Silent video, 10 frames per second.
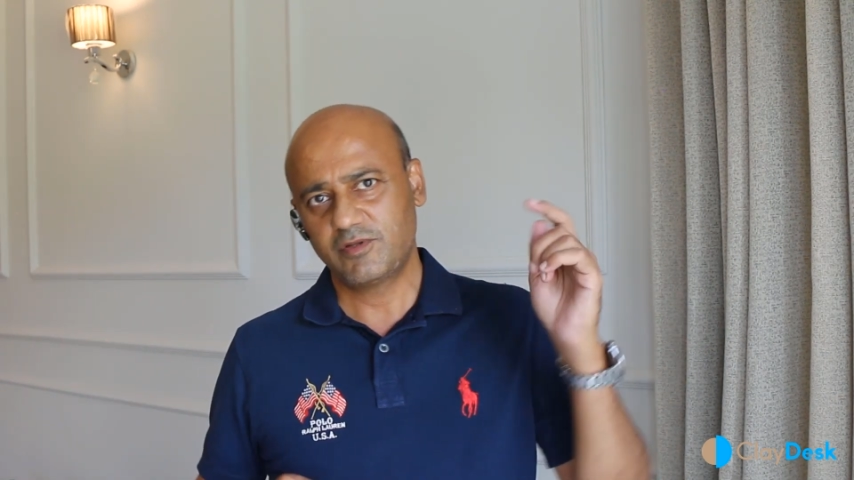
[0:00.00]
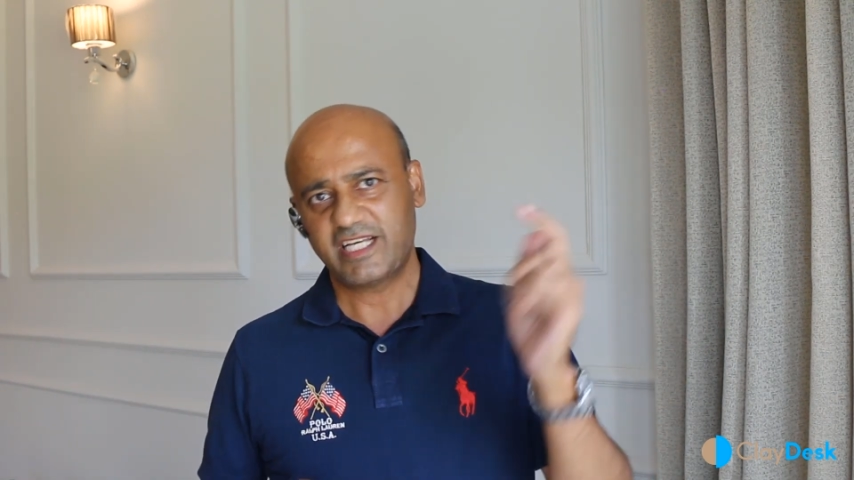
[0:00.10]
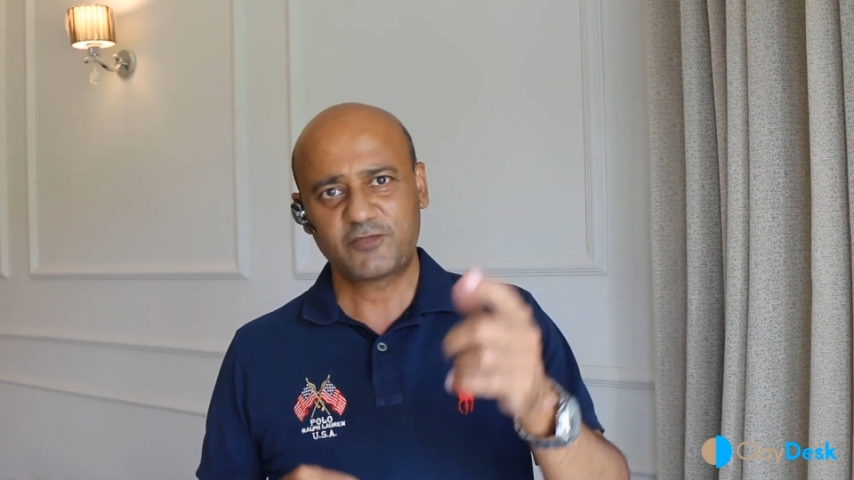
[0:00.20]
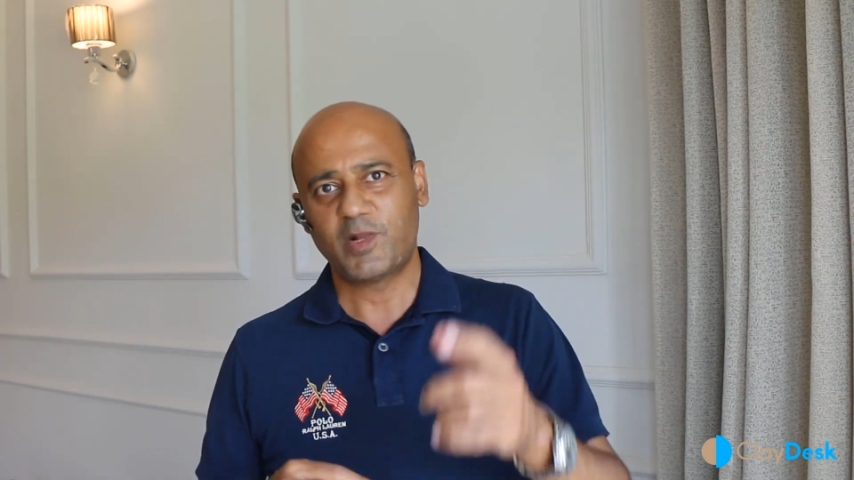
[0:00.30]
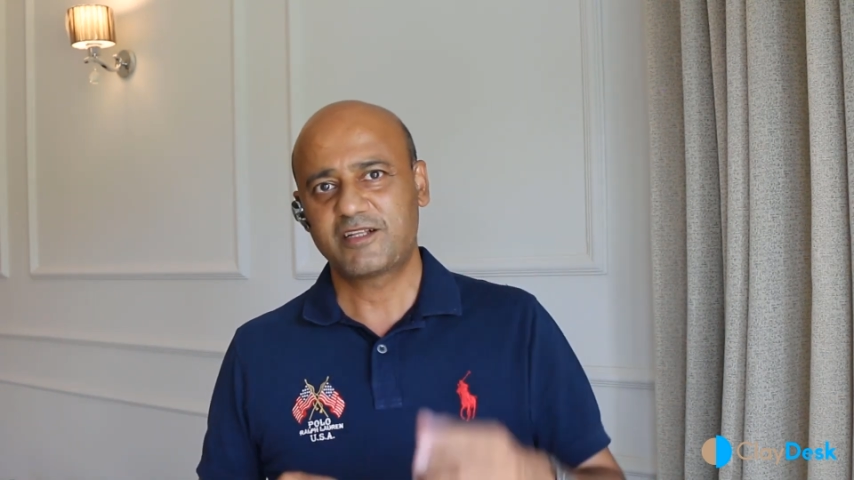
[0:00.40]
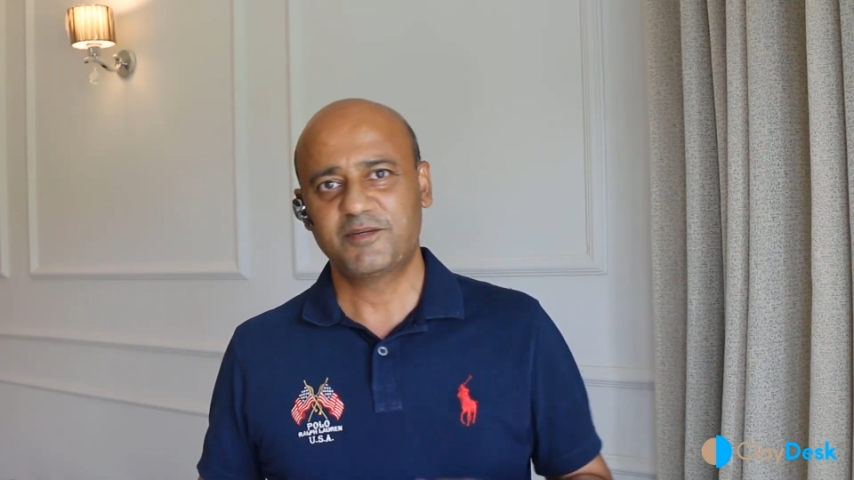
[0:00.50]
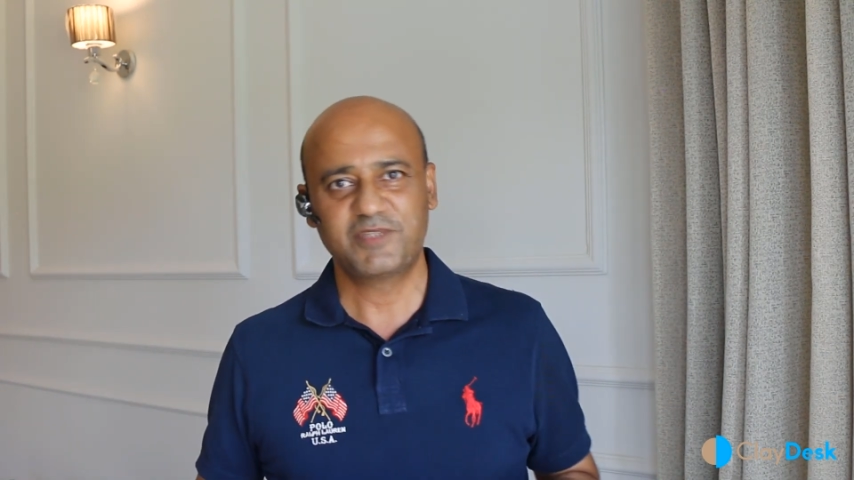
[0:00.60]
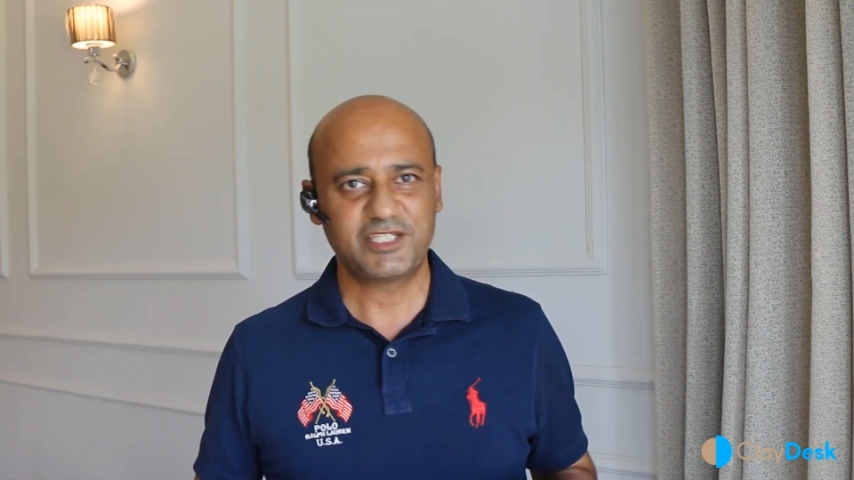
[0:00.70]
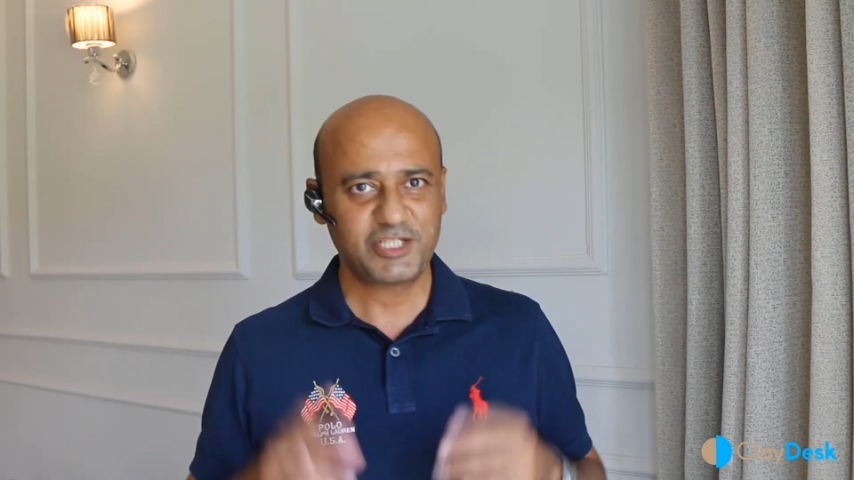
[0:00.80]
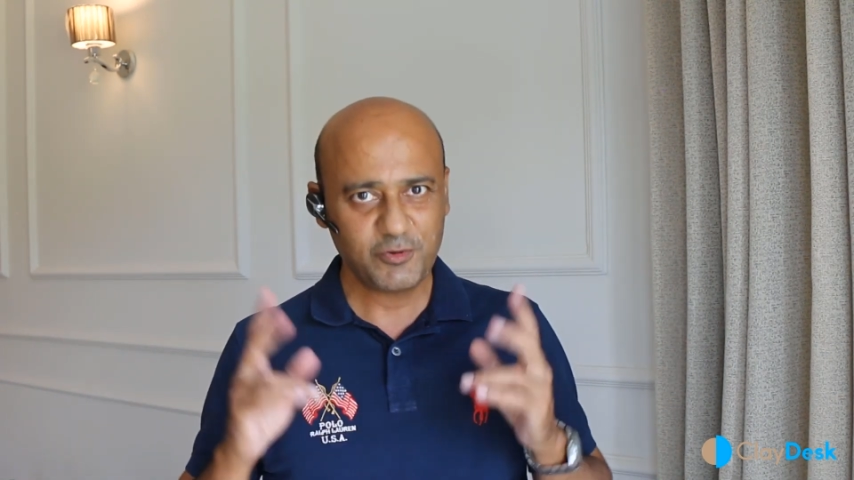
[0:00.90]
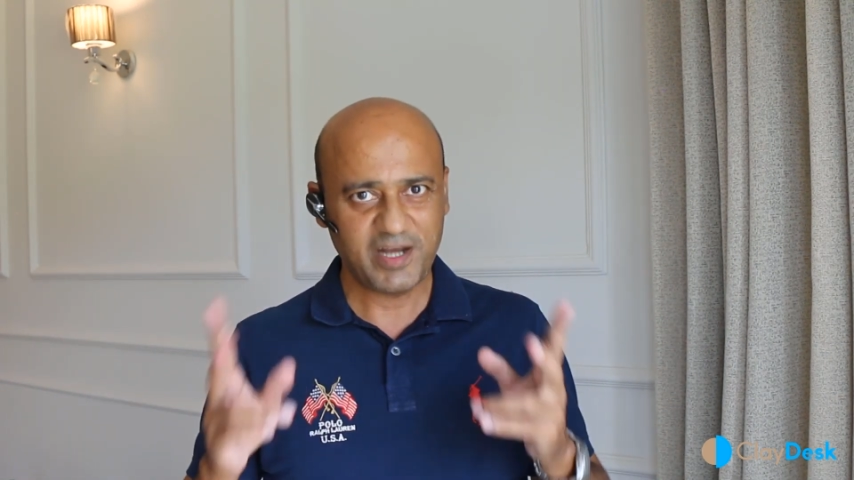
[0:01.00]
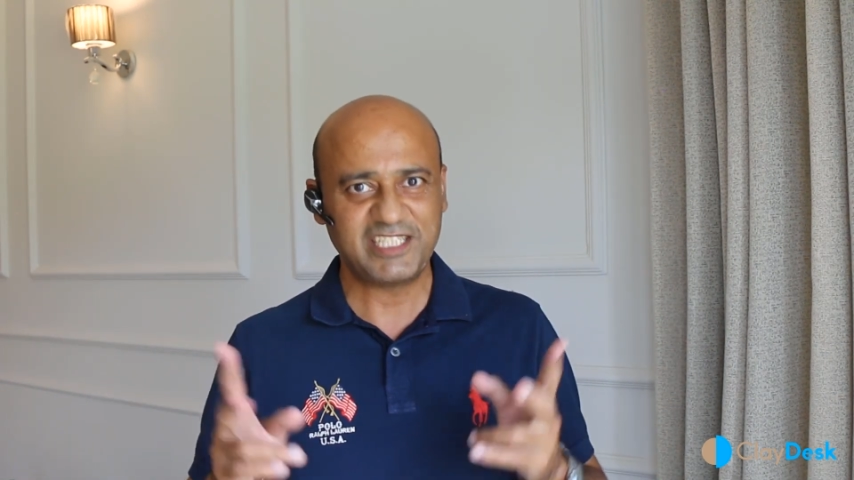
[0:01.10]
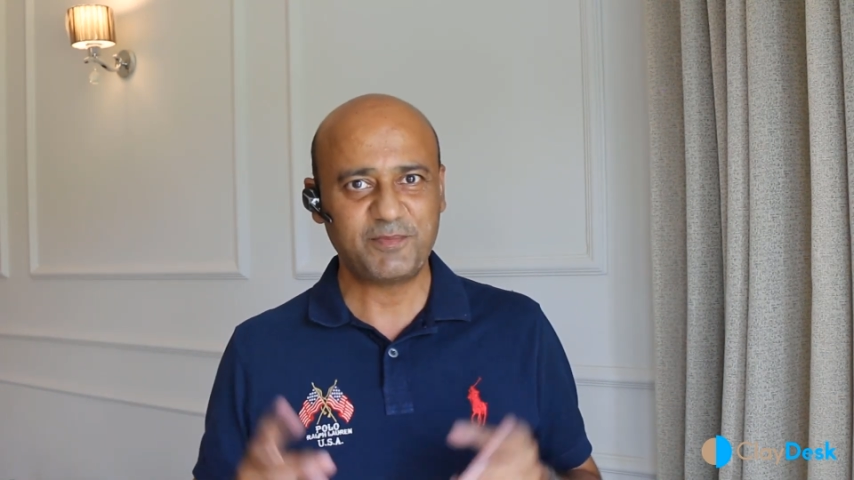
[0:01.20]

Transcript: let's welcome these two I T